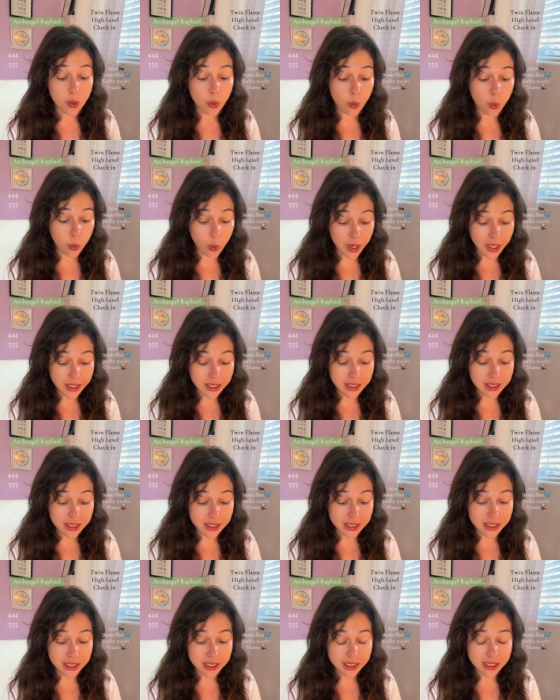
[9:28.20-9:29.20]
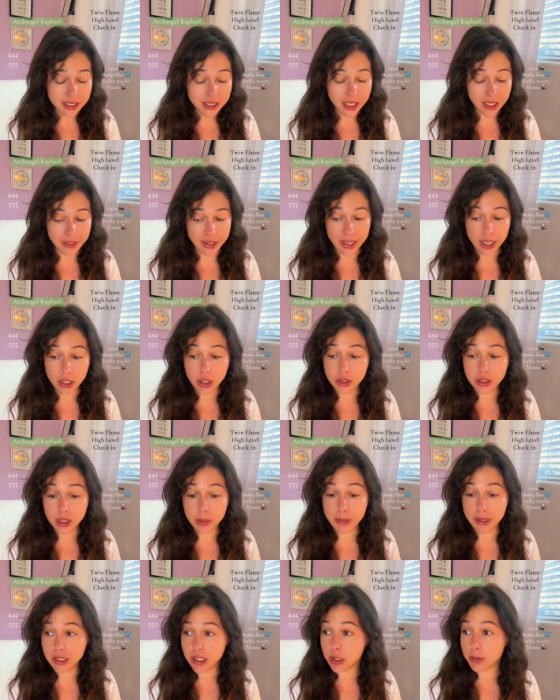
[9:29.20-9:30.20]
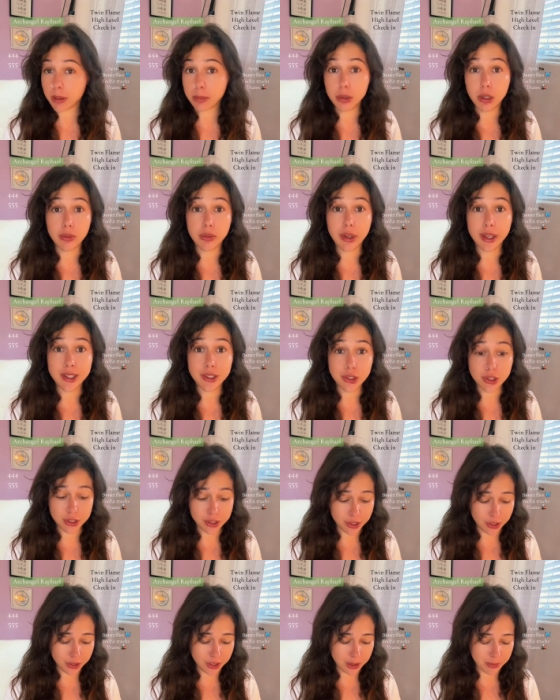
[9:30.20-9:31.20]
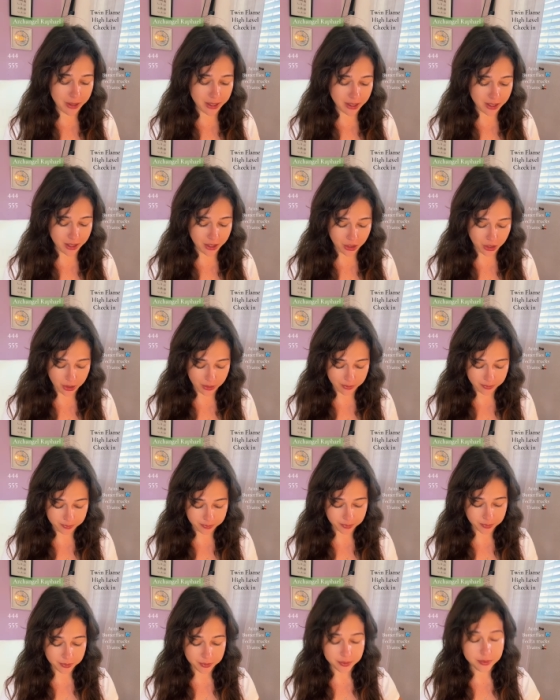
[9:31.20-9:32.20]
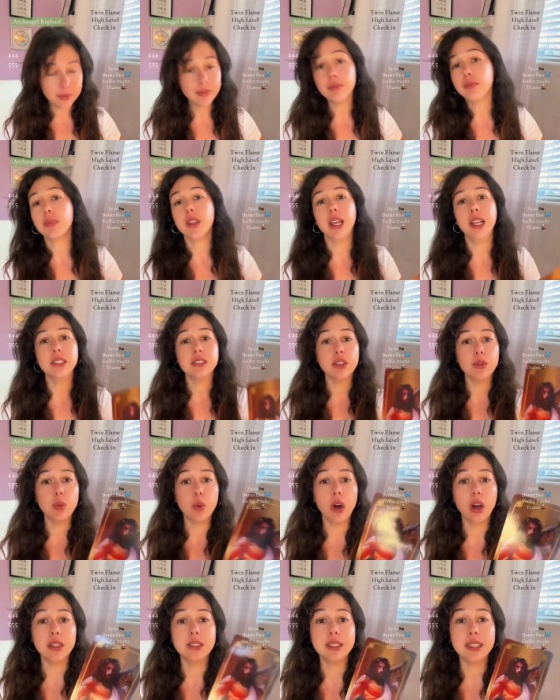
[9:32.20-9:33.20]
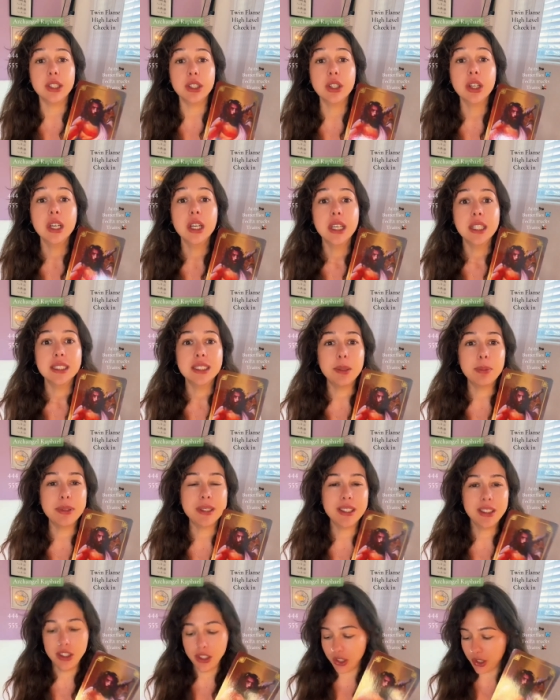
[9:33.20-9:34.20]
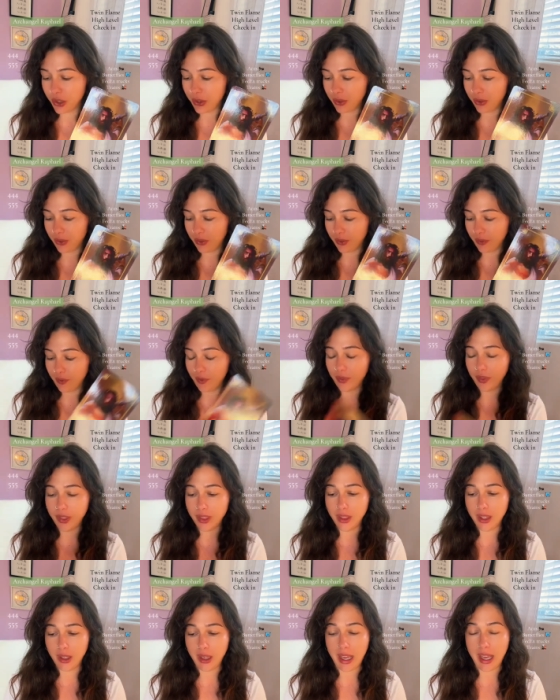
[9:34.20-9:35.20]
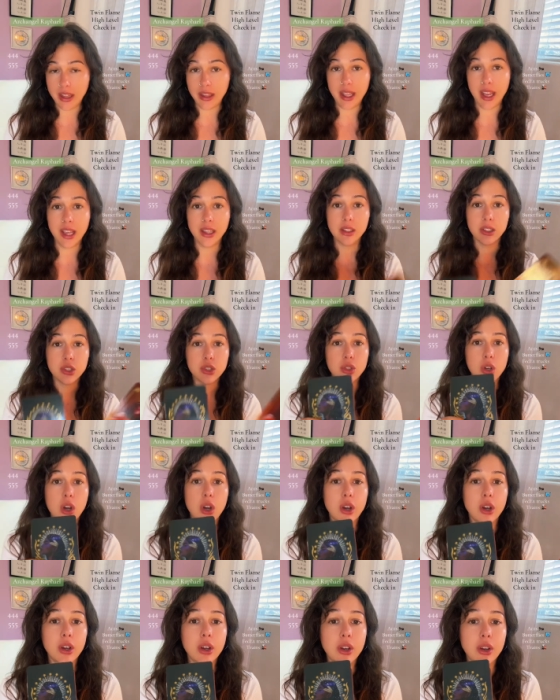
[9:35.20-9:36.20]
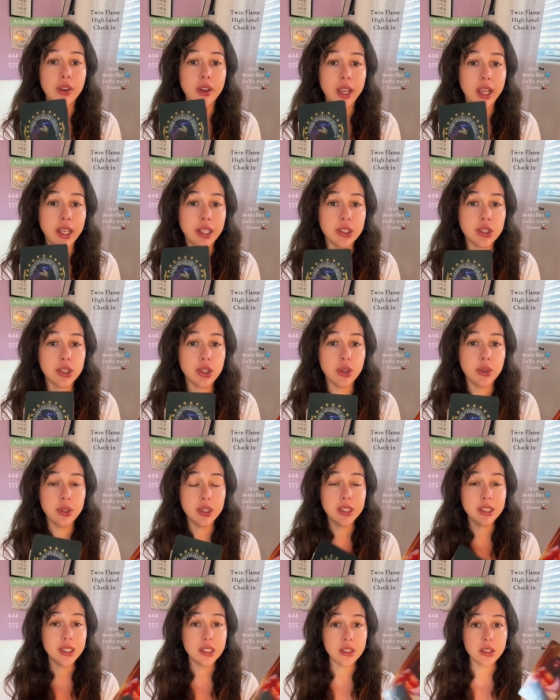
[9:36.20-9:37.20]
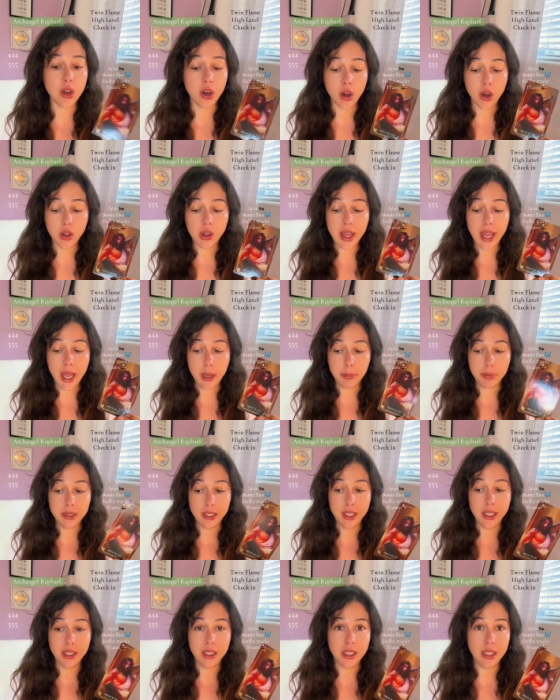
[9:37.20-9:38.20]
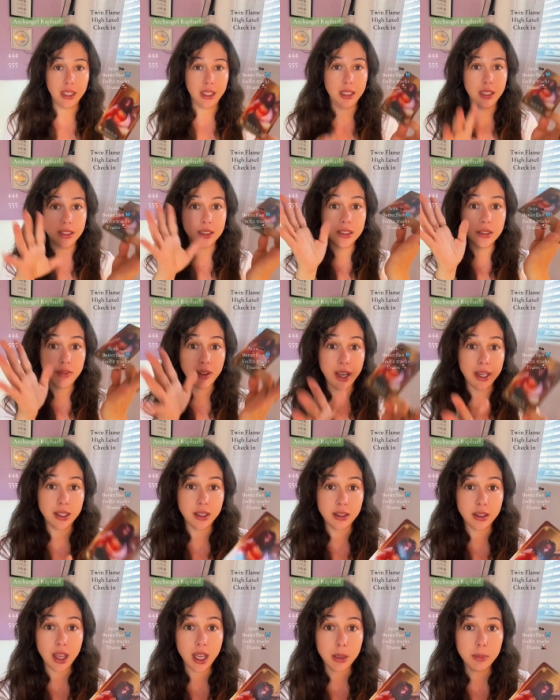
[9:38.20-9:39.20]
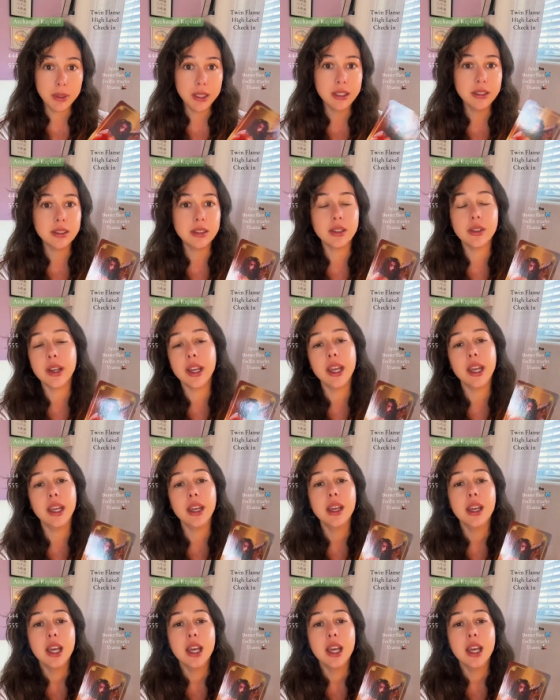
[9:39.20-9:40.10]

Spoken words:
What? All right, closing message, my beautiful angels. Closing message. Ace of Wands here. See, but you know, and the star. Okay, so this is all happening in divine alignment. Okay,